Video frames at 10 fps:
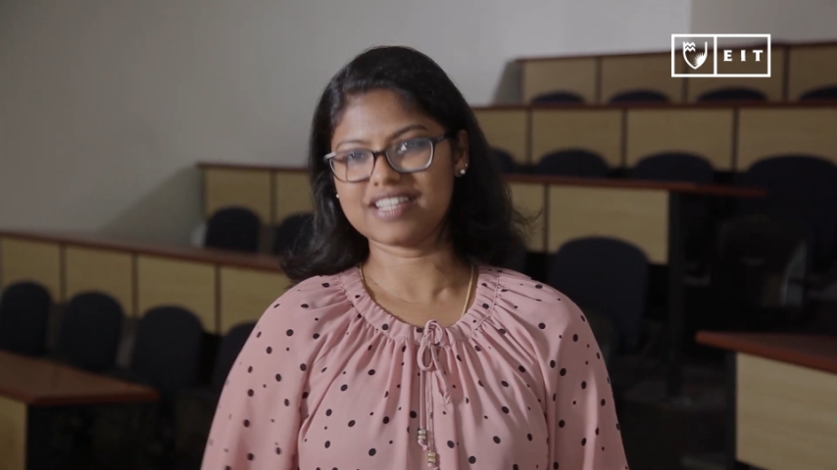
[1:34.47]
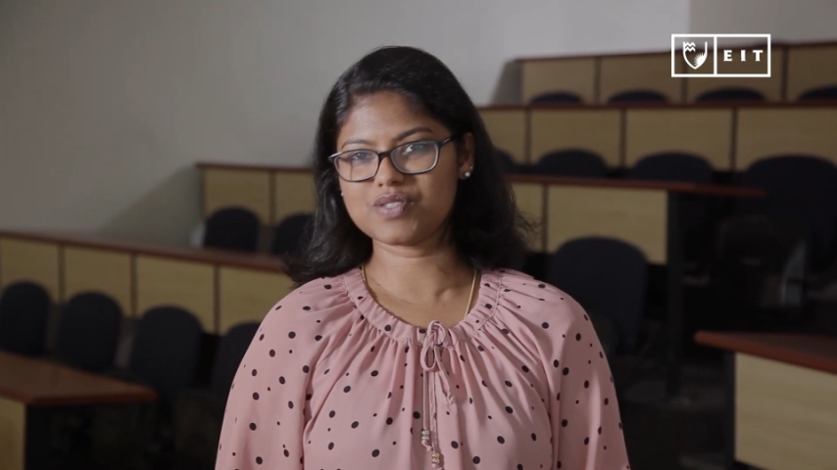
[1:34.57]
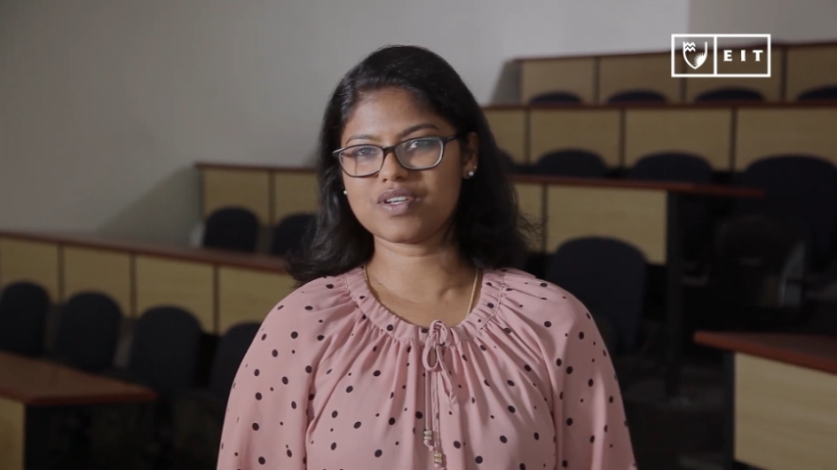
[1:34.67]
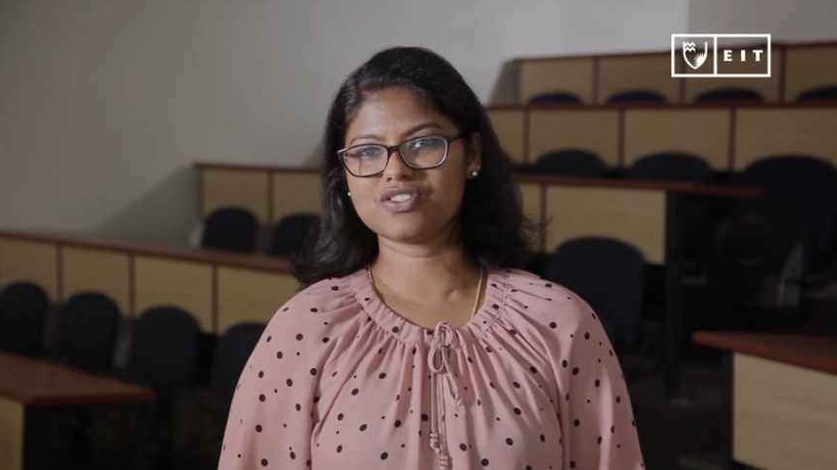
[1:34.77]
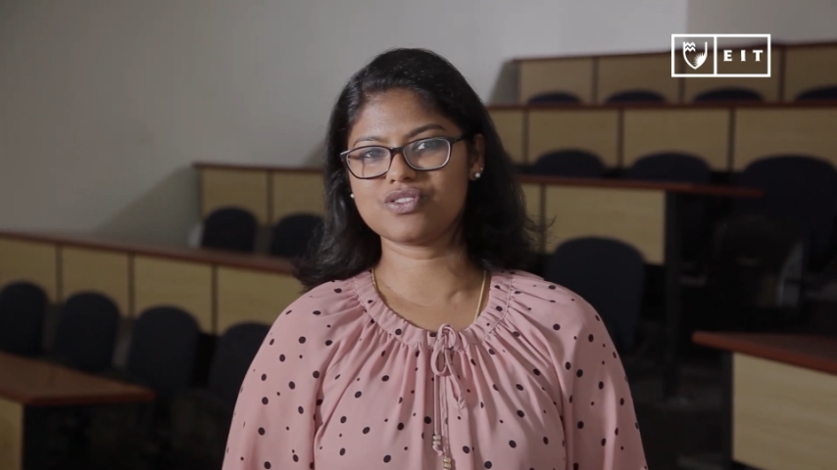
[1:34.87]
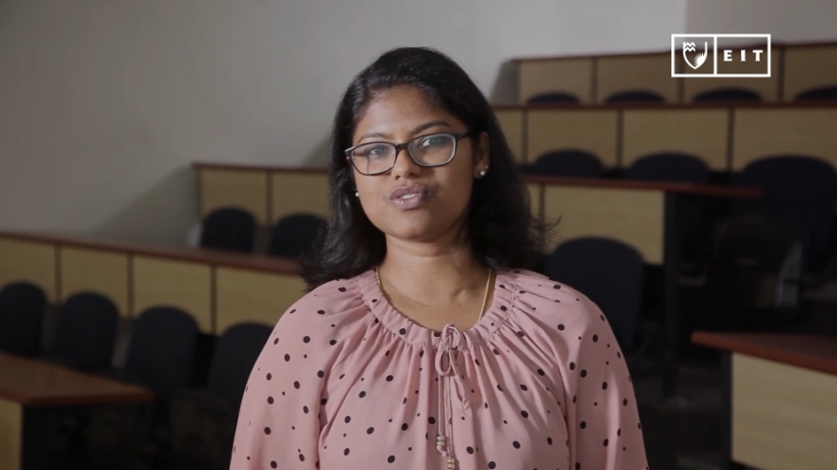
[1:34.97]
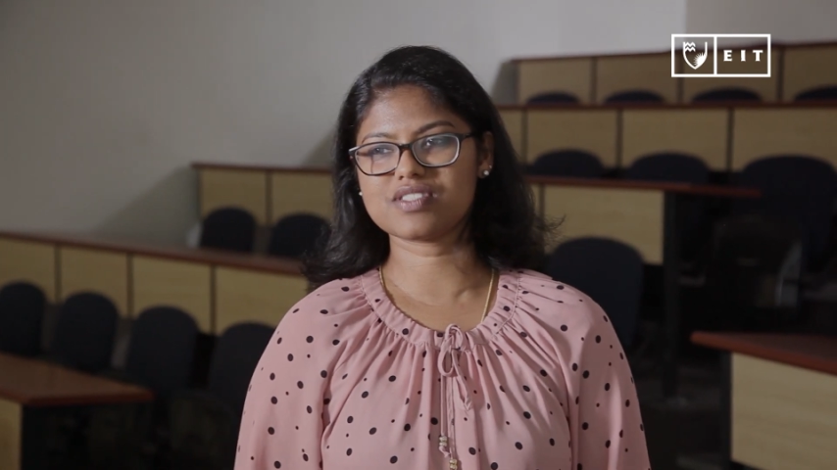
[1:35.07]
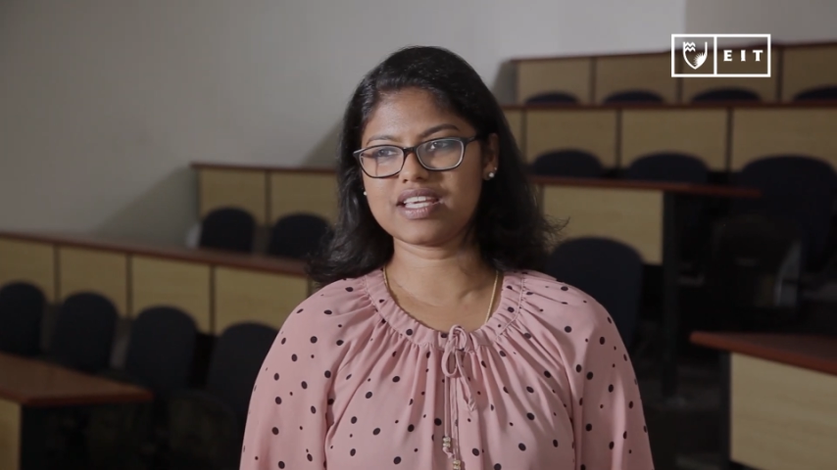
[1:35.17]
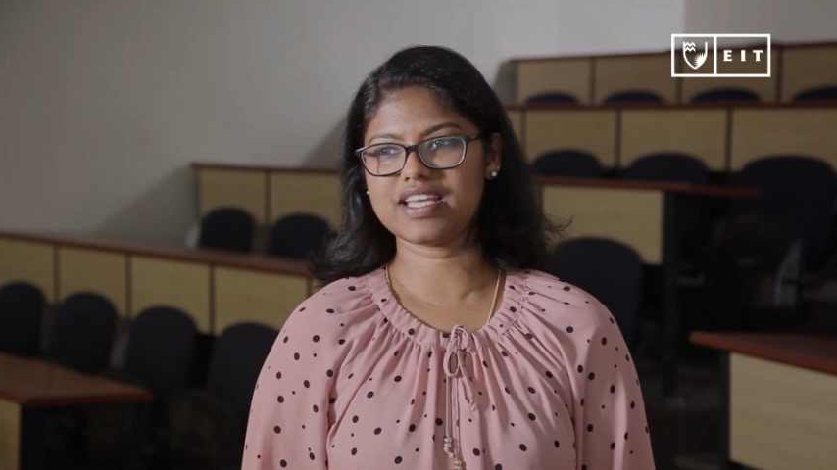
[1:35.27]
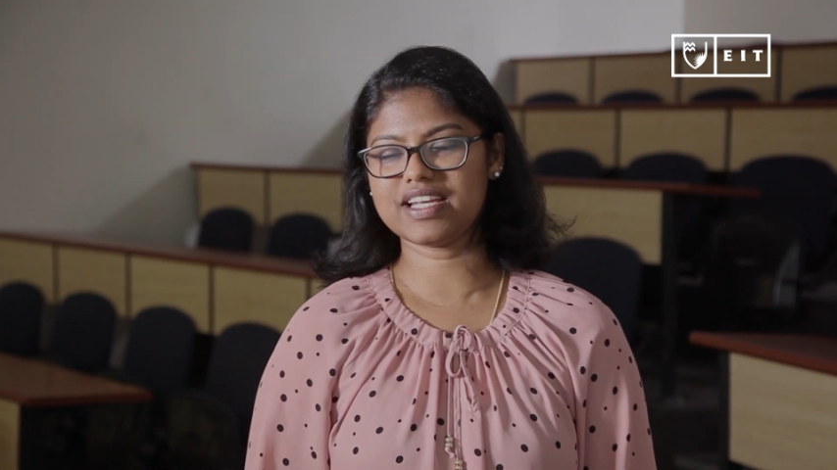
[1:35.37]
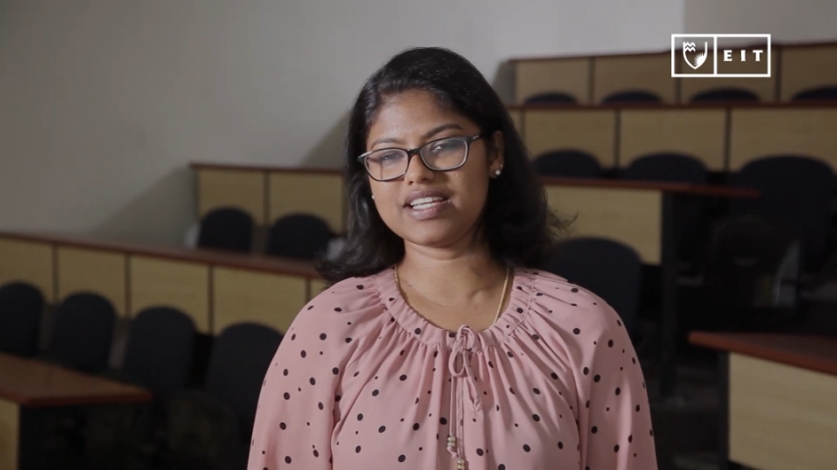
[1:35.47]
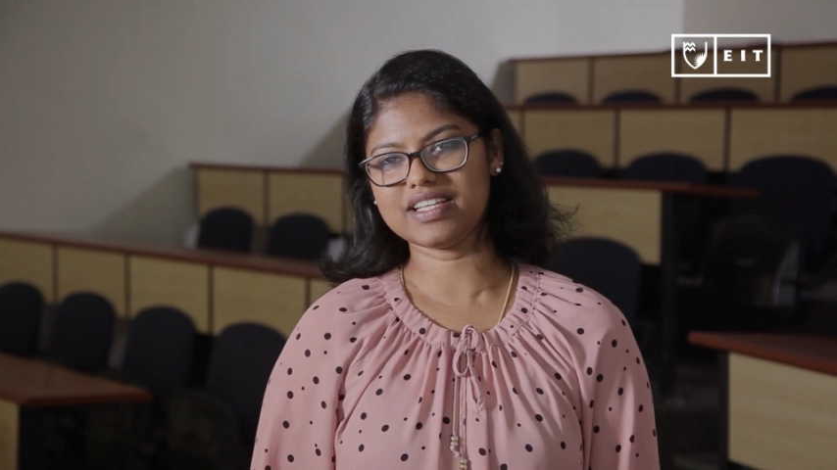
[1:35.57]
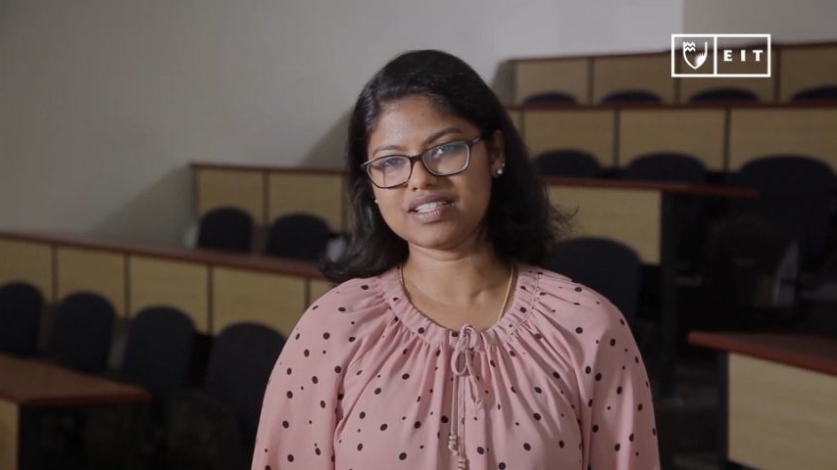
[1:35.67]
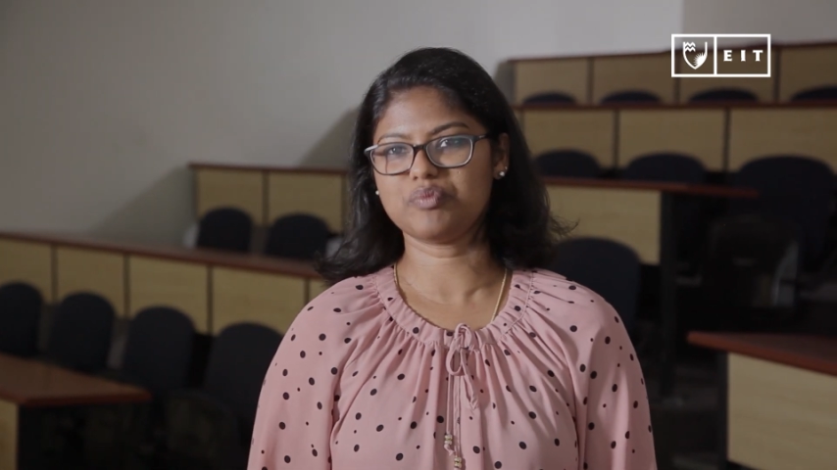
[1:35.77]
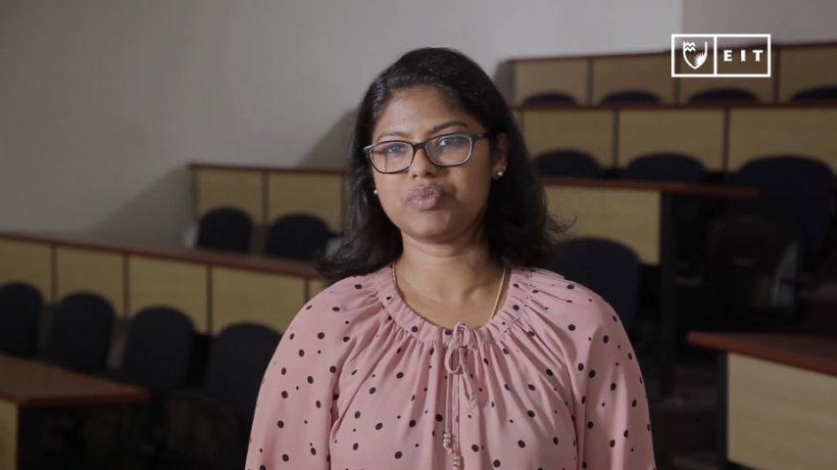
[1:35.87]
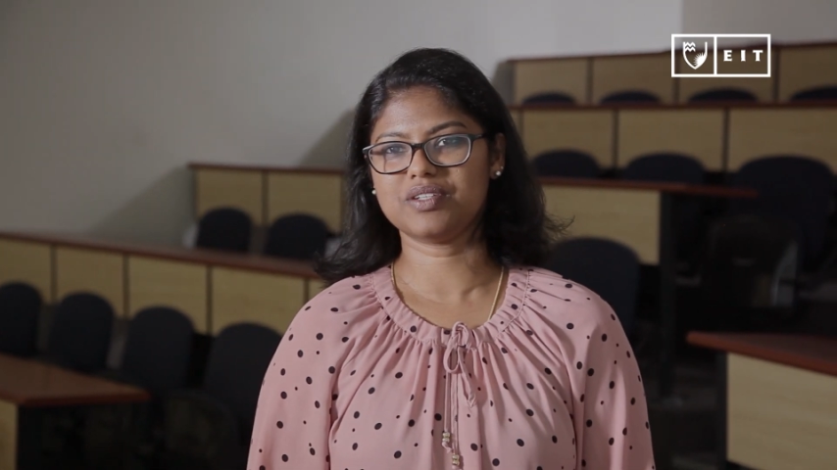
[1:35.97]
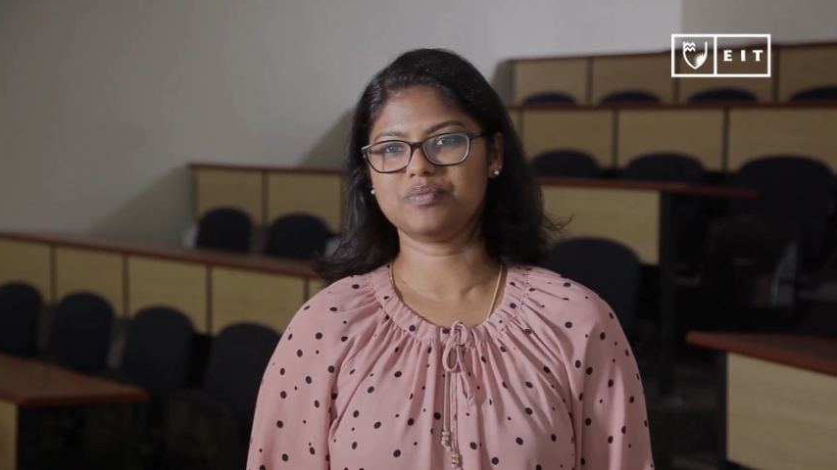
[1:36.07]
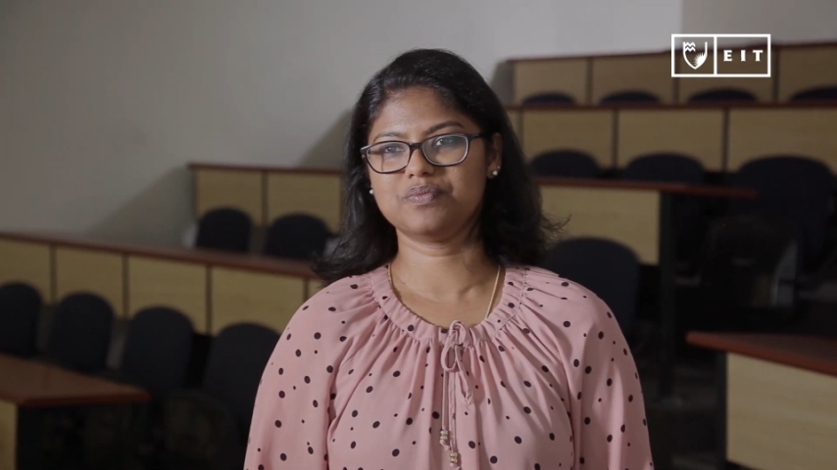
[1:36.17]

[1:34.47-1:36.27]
That's why I chose EIT Napier.